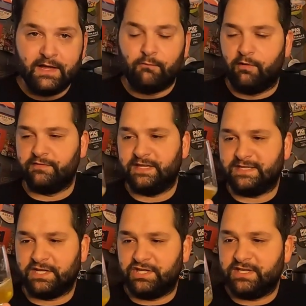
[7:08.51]
Whereas this
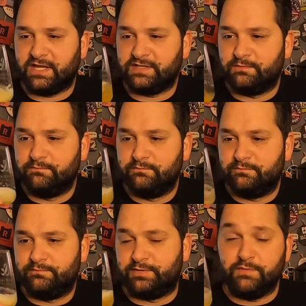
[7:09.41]
actually does
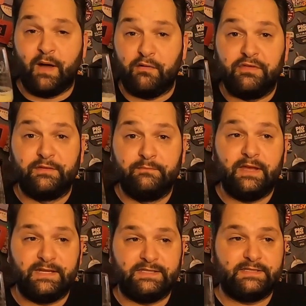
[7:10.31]
do both.
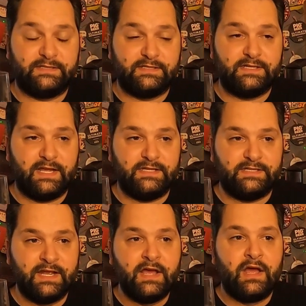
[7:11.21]
It's
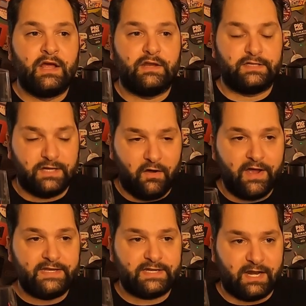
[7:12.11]
it's, it's
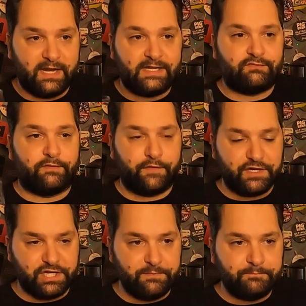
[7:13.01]
light, it's clean, it's
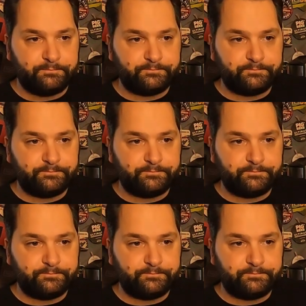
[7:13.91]
refreshing,